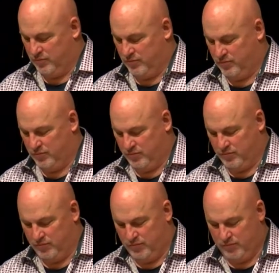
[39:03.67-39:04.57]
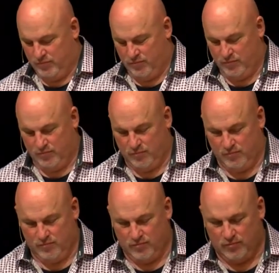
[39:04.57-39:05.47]

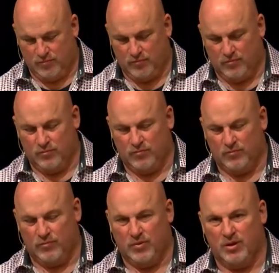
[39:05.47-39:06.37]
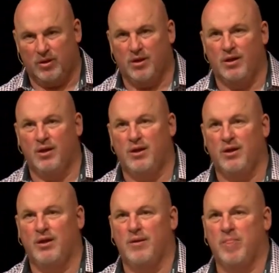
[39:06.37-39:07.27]

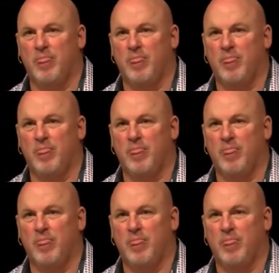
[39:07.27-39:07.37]
(silence)